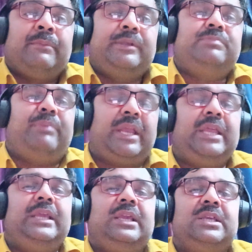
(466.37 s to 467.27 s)
Means
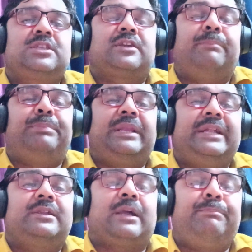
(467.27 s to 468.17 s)
many his
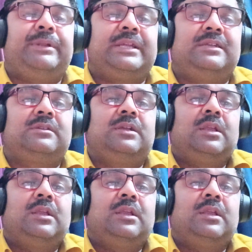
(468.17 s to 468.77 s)
competent